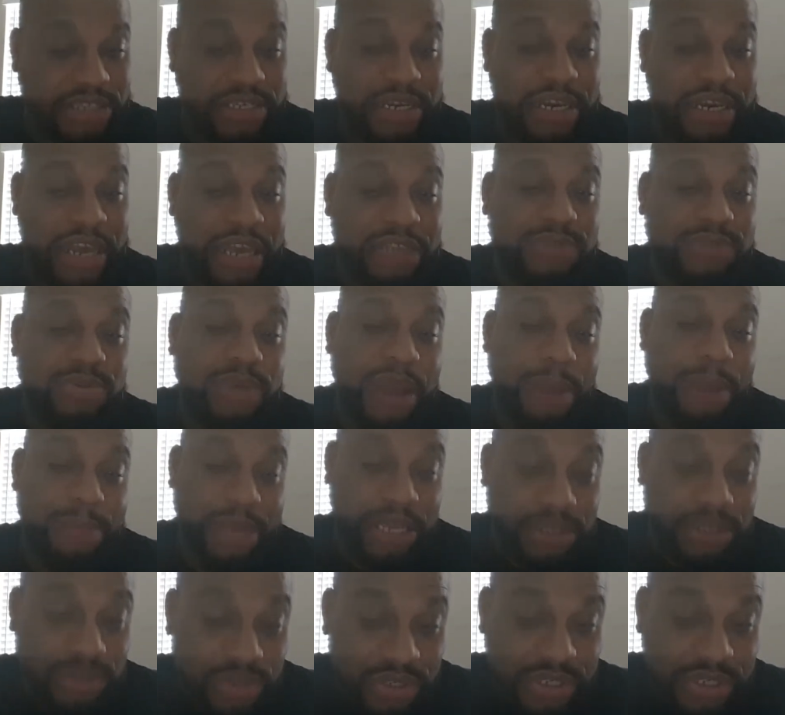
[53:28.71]
The next one I'm
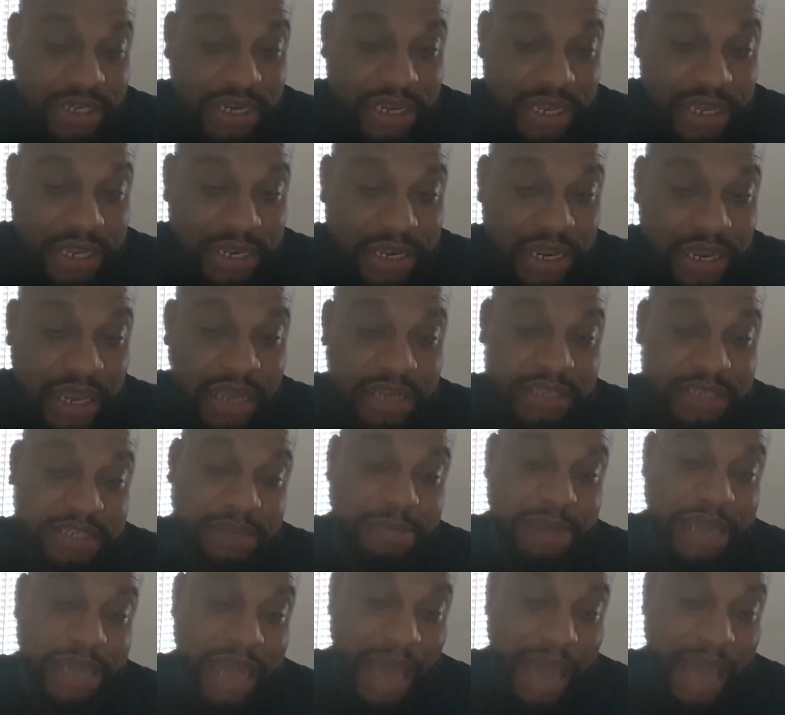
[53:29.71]
interested in, to be